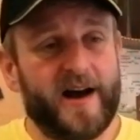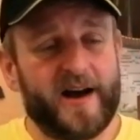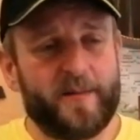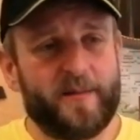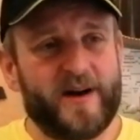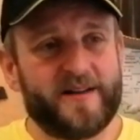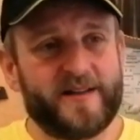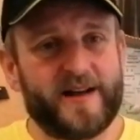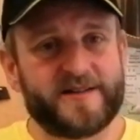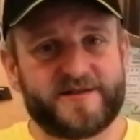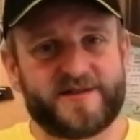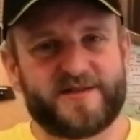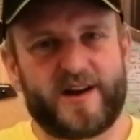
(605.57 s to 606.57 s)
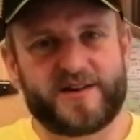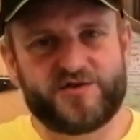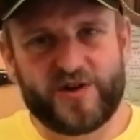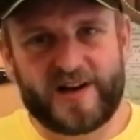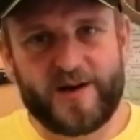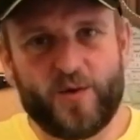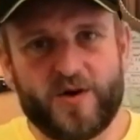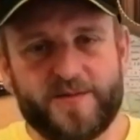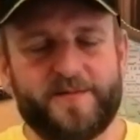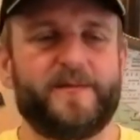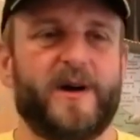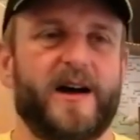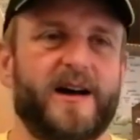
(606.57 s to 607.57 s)
That's a tricky
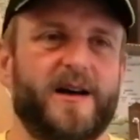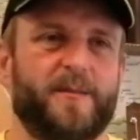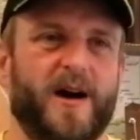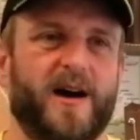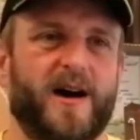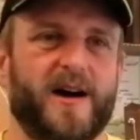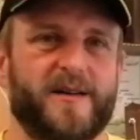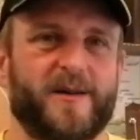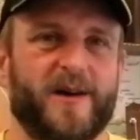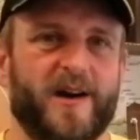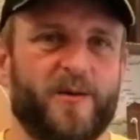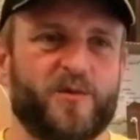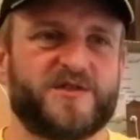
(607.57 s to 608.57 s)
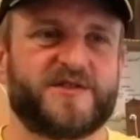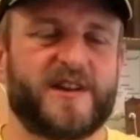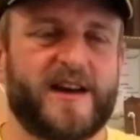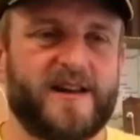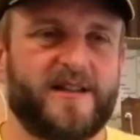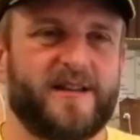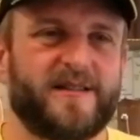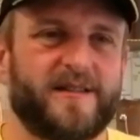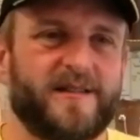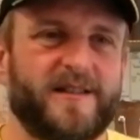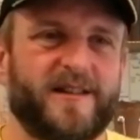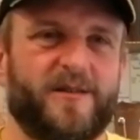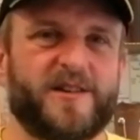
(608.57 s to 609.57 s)
one. I would say that
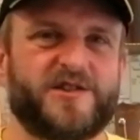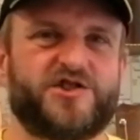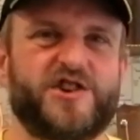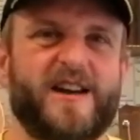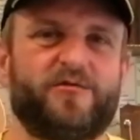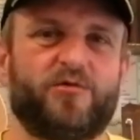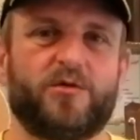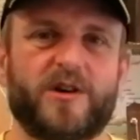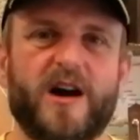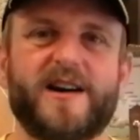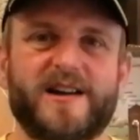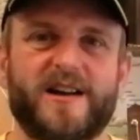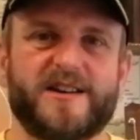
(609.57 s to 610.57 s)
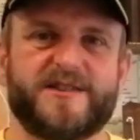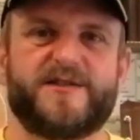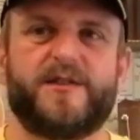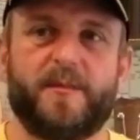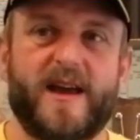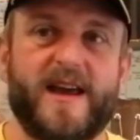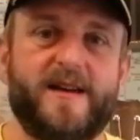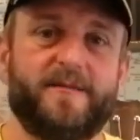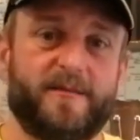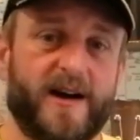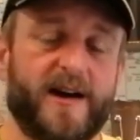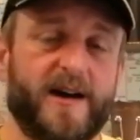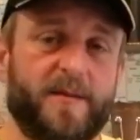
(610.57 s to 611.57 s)
there are general guidelines for
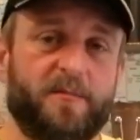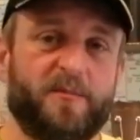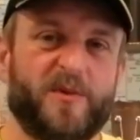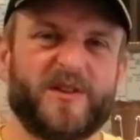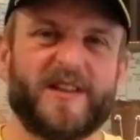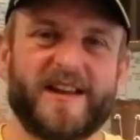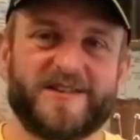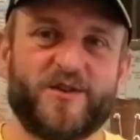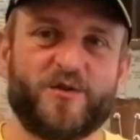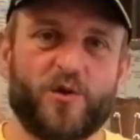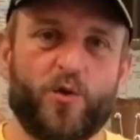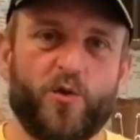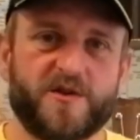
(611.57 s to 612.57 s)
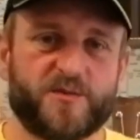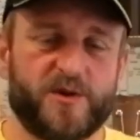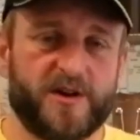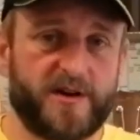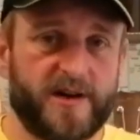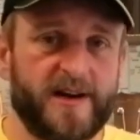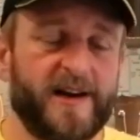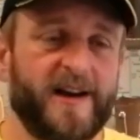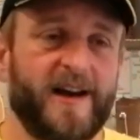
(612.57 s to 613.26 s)
me, but they don't always work.